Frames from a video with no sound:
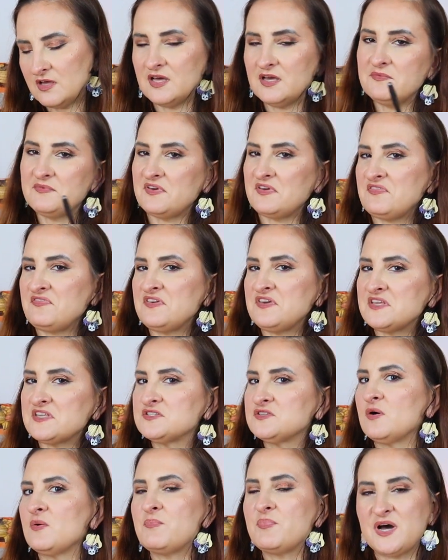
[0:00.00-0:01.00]
I mean, I think it's
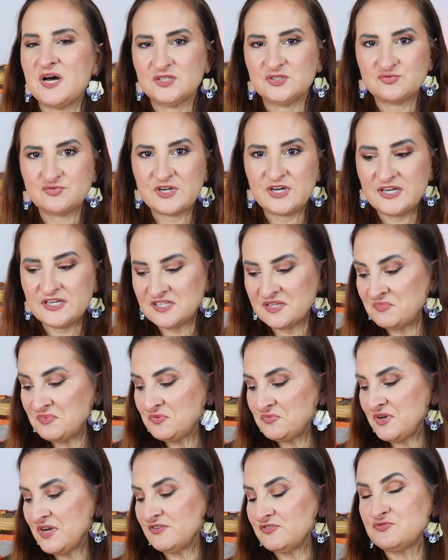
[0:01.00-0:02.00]
not bad, right? I mean,
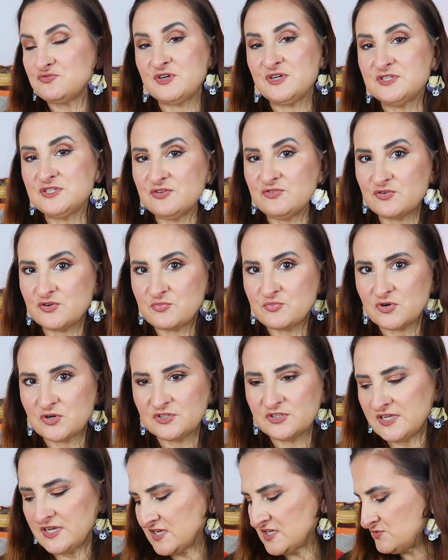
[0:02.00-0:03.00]
we have 24
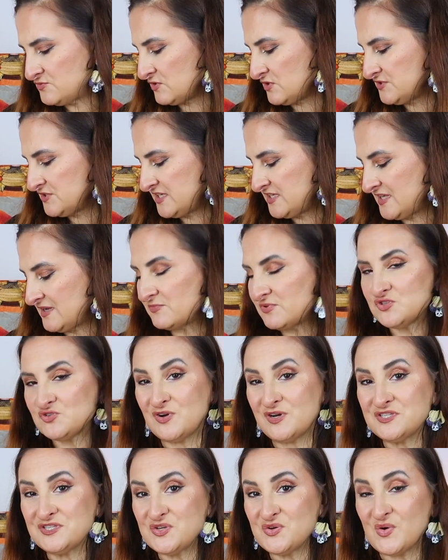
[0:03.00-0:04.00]
products, we're on day number
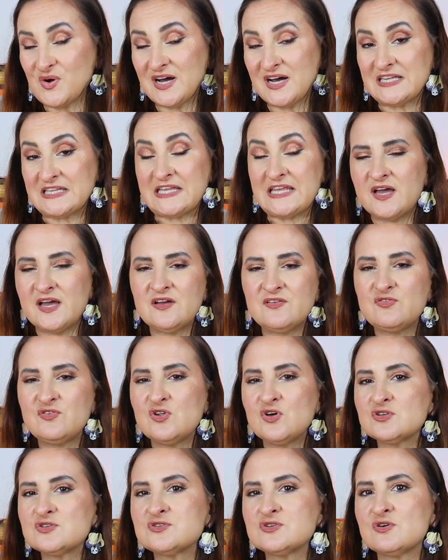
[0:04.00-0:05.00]
21. I have
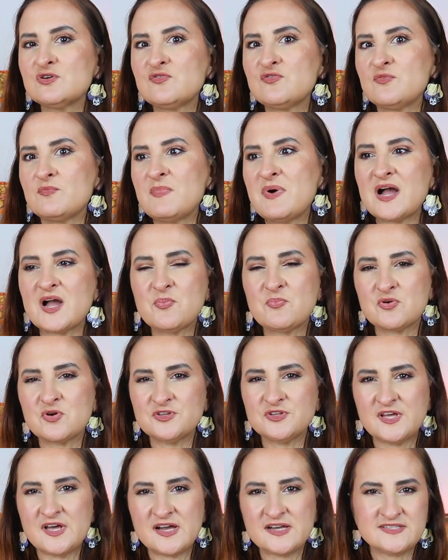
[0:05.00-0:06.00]
lots of MAC
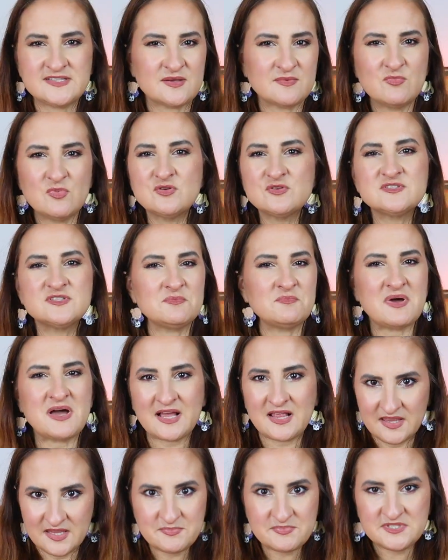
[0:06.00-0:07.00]
products, like mostly
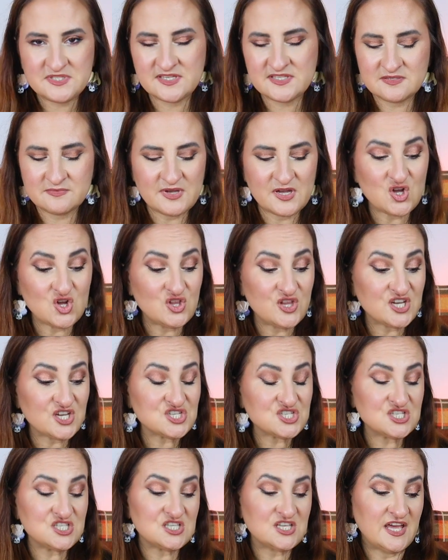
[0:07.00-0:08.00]
MAC lipsticks in my
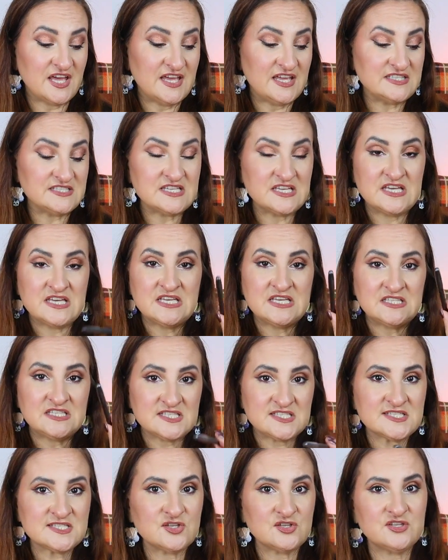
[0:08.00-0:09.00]
collection, and
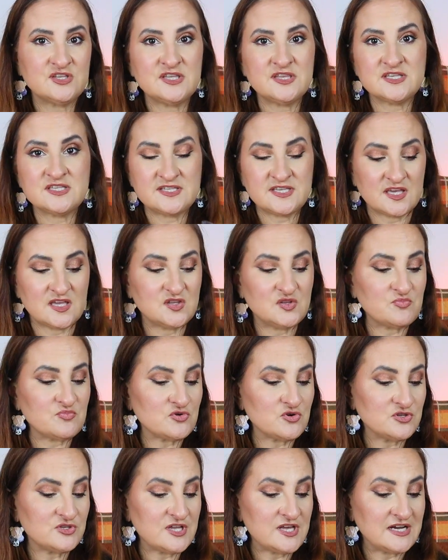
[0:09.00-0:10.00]
this is only the second
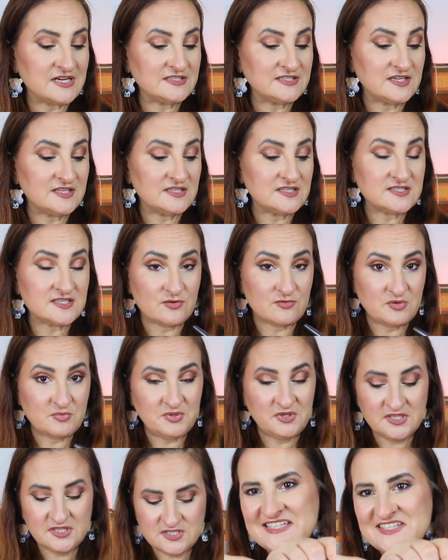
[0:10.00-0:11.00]
product that is a
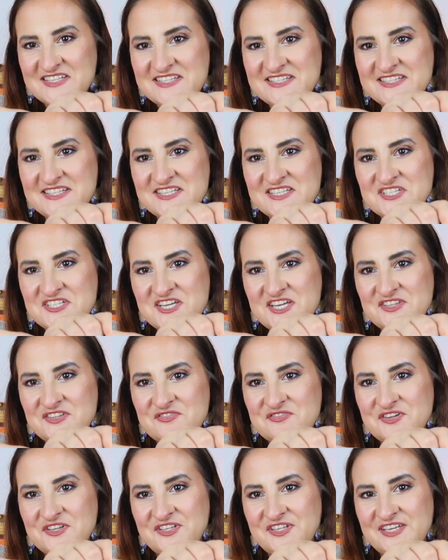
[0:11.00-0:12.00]
repeat, so it's this shade
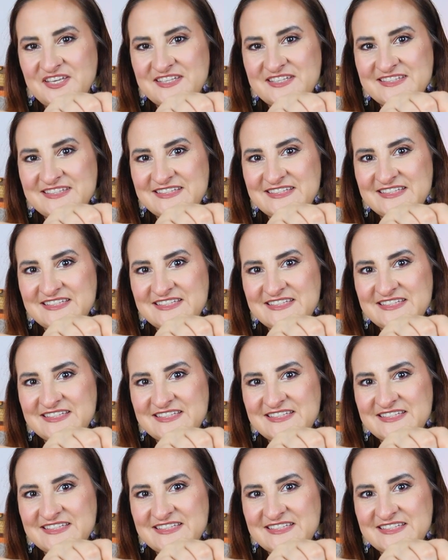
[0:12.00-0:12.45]
over here.